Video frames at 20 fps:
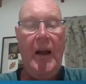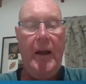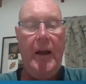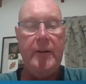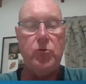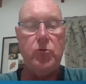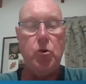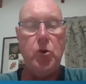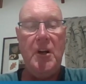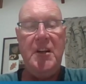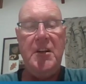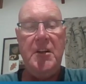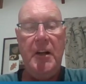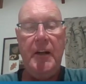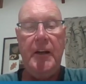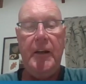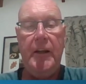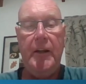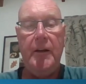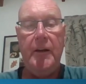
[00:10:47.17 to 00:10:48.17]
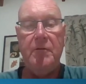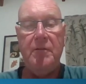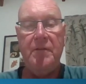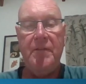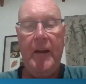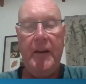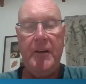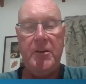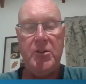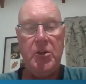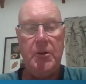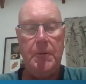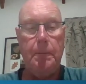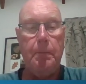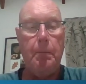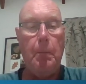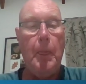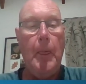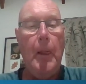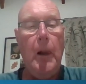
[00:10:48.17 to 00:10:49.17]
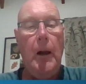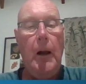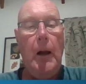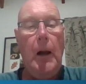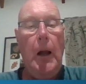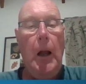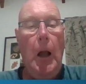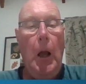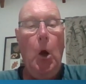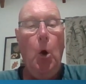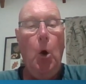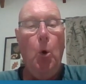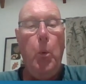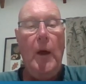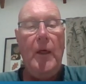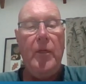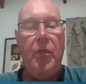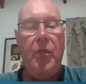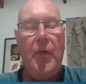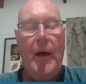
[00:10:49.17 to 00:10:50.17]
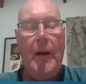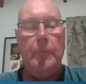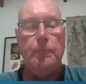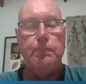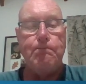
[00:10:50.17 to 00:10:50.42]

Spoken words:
and treat any infection. With